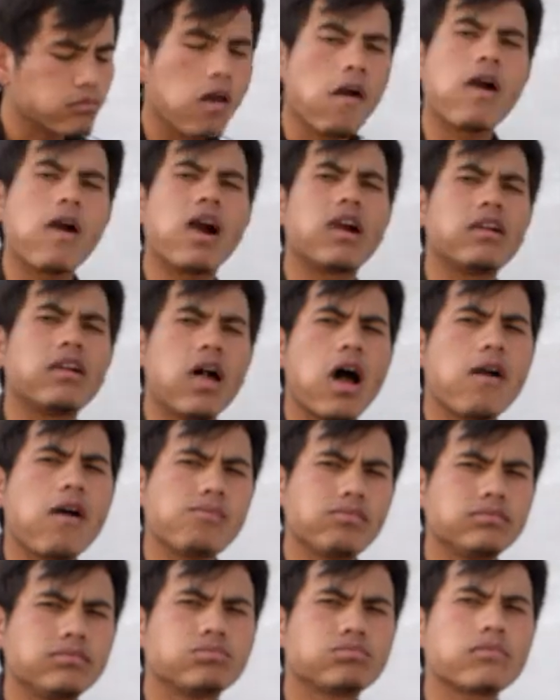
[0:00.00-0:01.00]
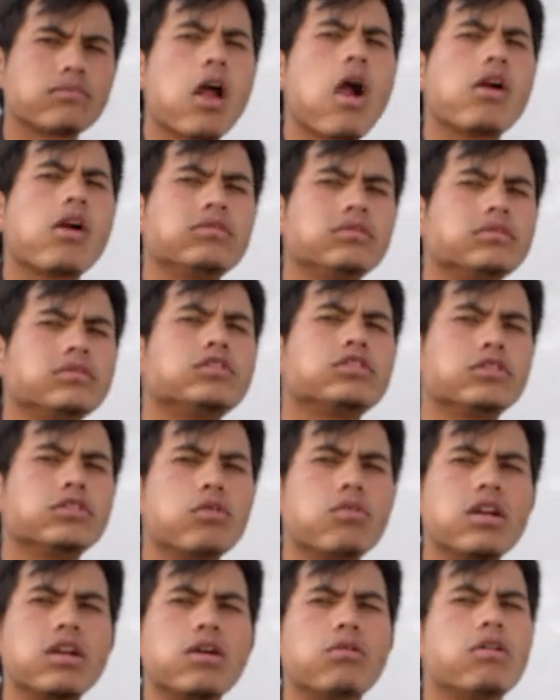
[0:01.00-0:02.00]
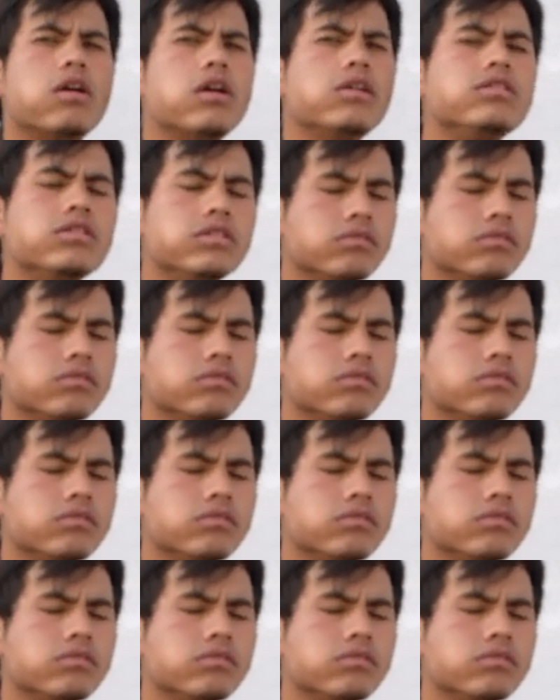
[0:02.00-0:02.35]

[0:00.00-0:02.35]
and lime. So whenever